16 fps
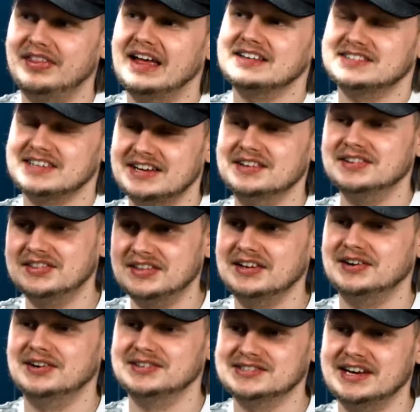that's in
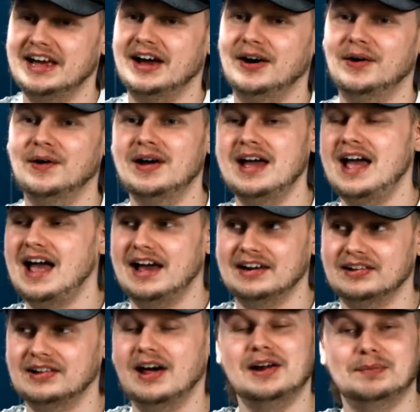theaters now.
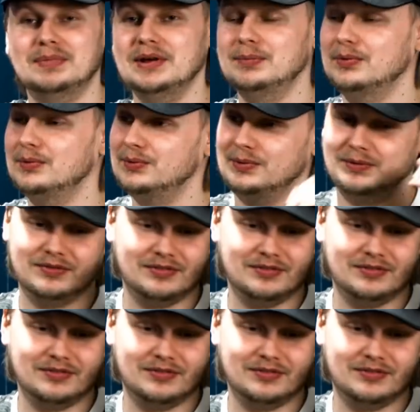And a lot of people will